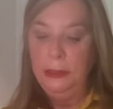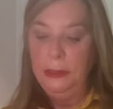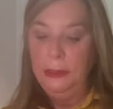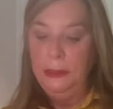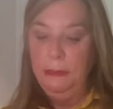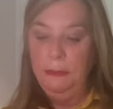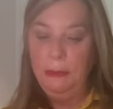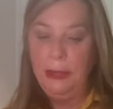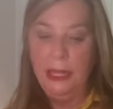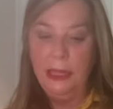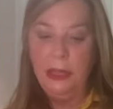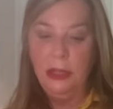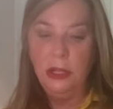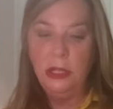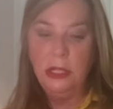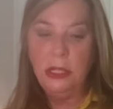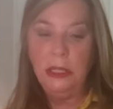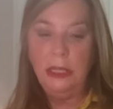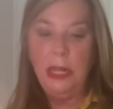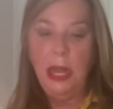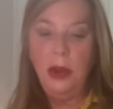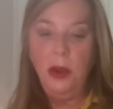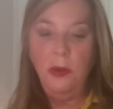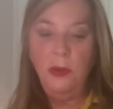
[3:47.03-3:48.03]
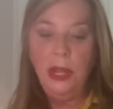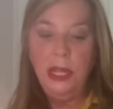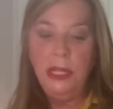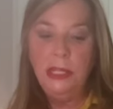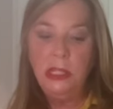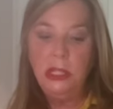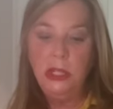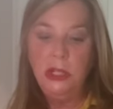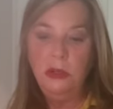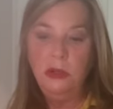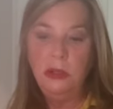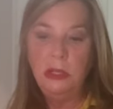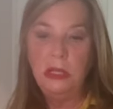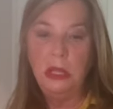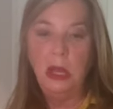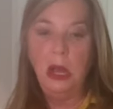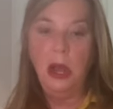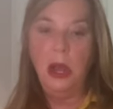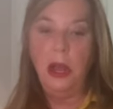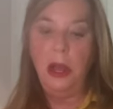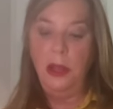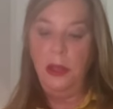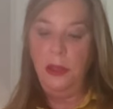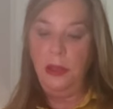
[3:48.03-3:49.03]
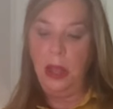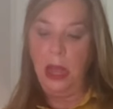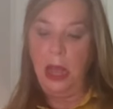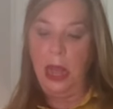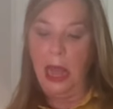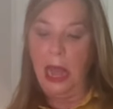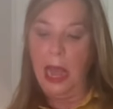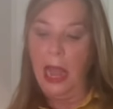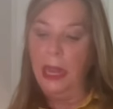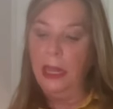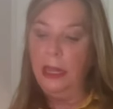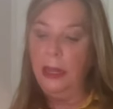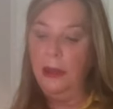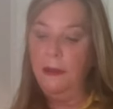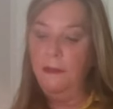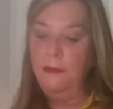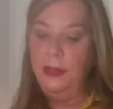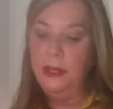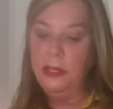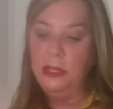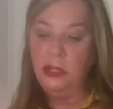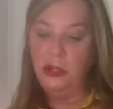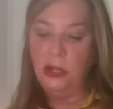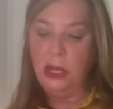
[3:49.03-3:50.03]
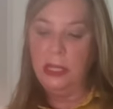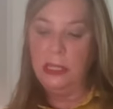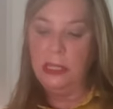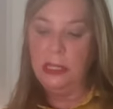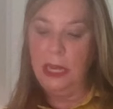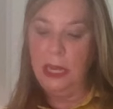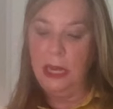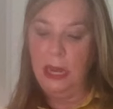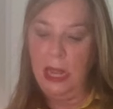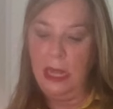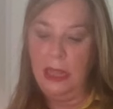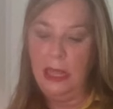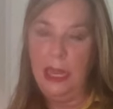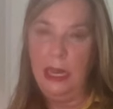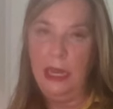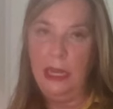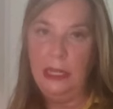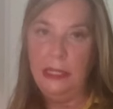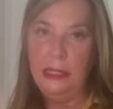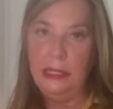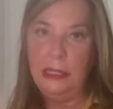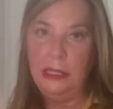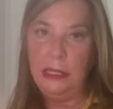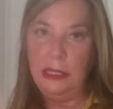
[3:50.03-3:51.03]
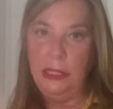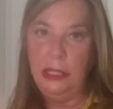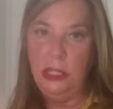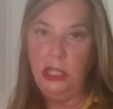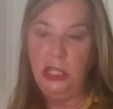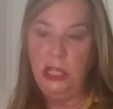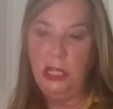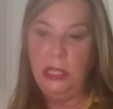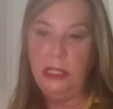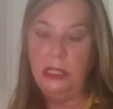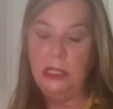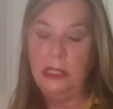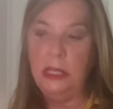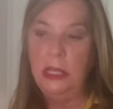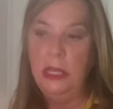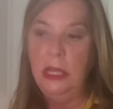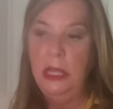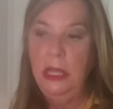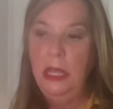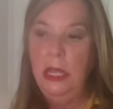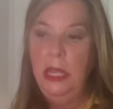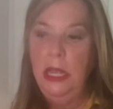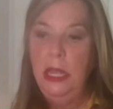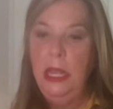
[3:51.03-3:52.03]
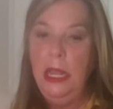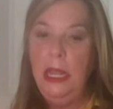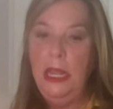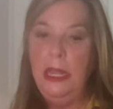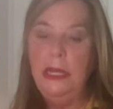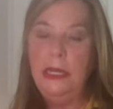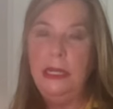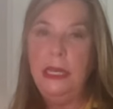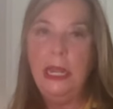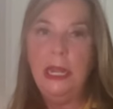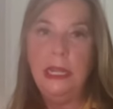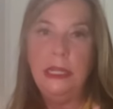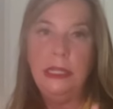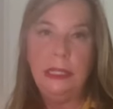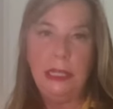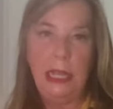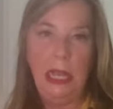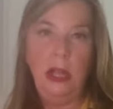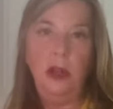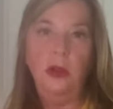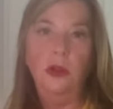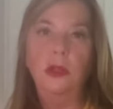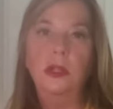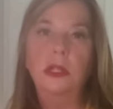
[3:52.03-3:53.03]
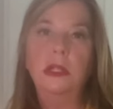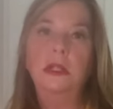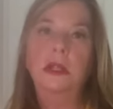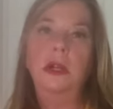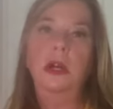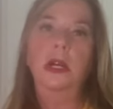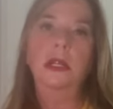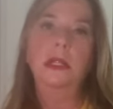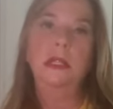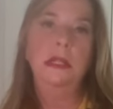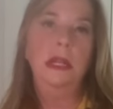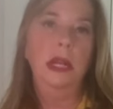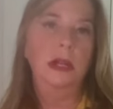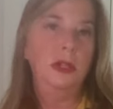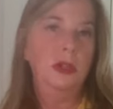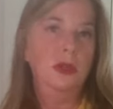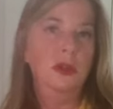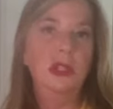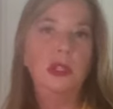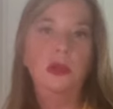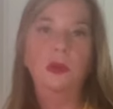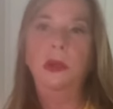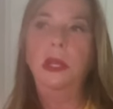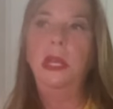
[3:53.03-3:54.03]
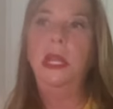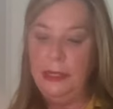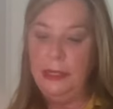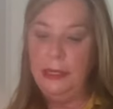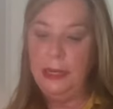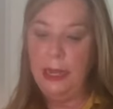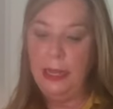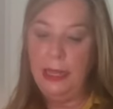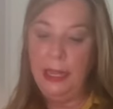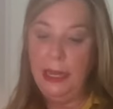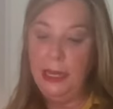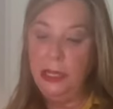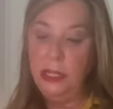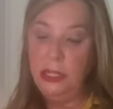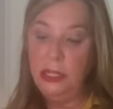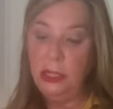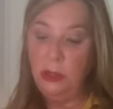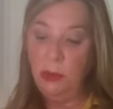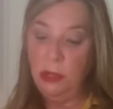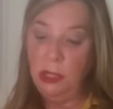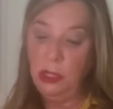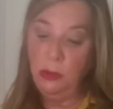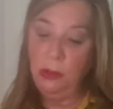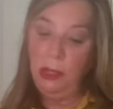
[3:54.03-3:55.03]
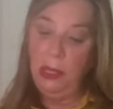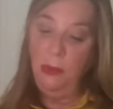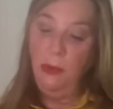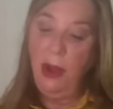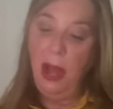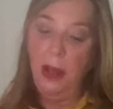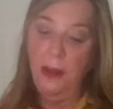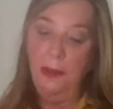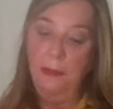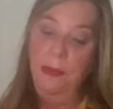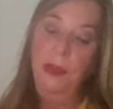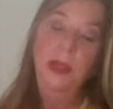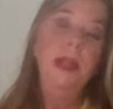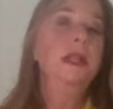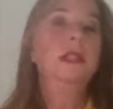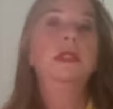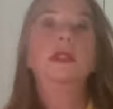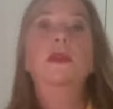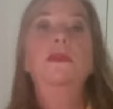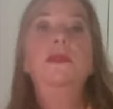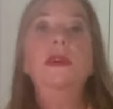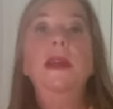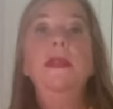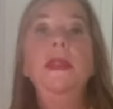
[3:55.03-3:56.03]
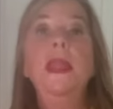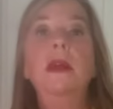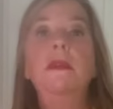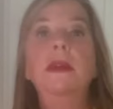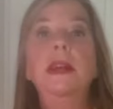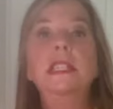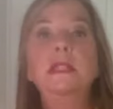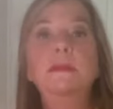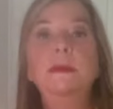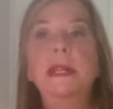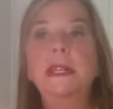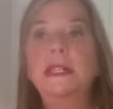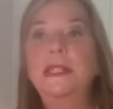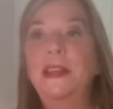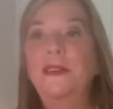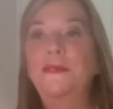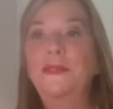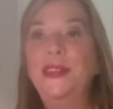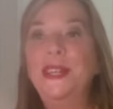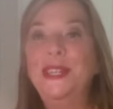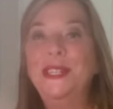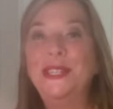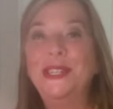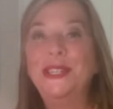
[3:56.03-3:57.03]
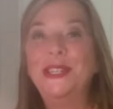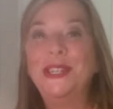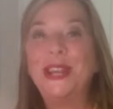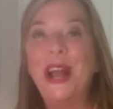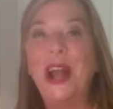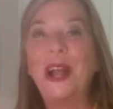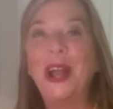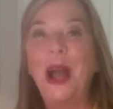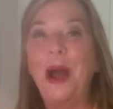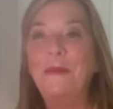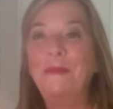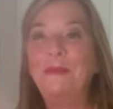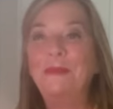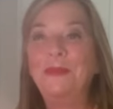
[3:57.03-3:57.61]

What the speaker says: But there's a lot of ways to do slaw. I love this dressing. I think it's delicious. It tastes like coleslaw. It's not too sweet. I think it just works really well. So find that recipe at stephaniesdish.com.